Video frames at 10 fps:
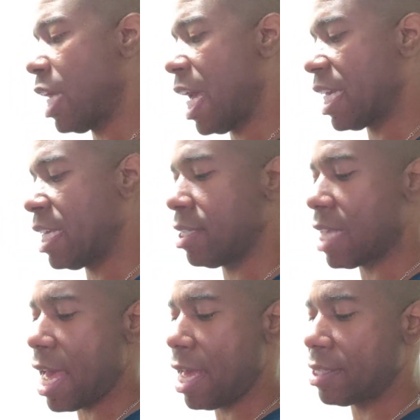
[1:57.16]
deck, it
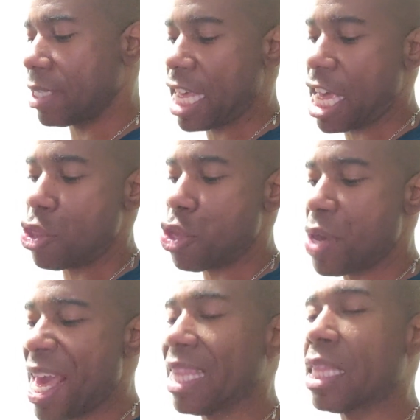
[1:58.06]
says, Can
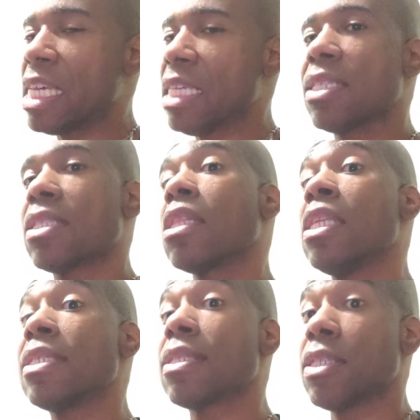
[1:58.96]
you at least
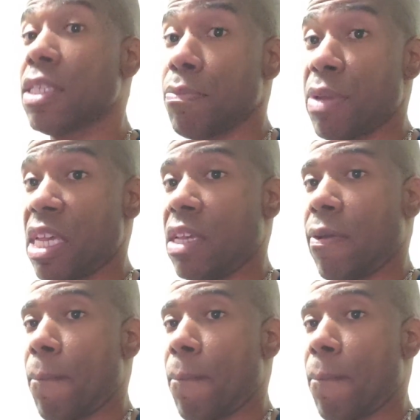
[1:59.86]
listen to me?